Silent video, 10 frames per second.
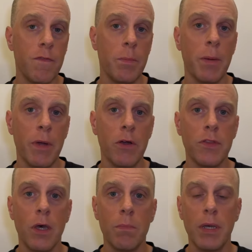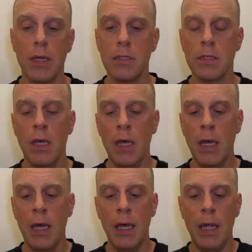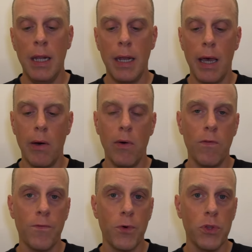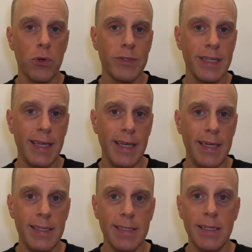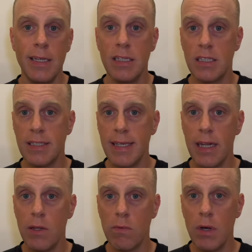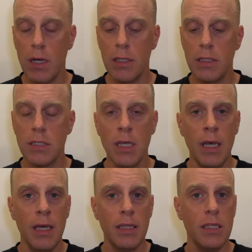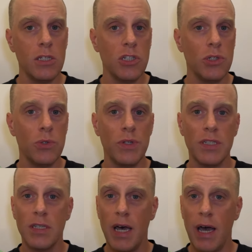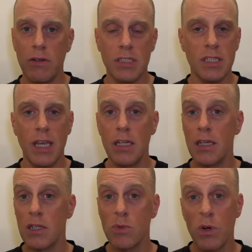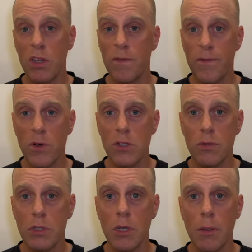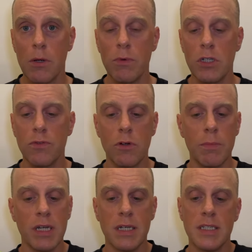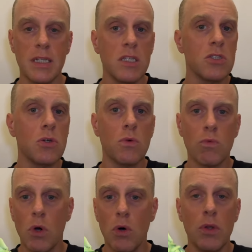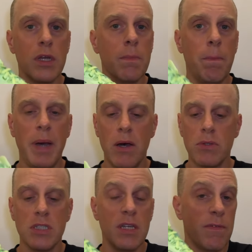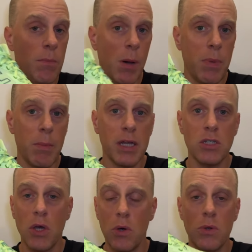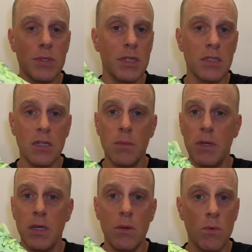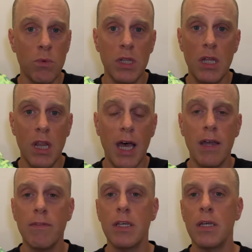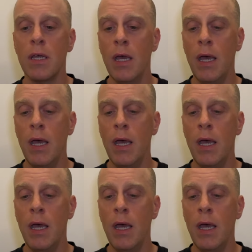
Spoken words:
of my marathon pace. Now, for those easy steady runs, this shoe is outstanding. And it's one of the first ones I'm going to reach for because it is so rolly, bouncy. If I'm up on my toes, it's going to be really lively.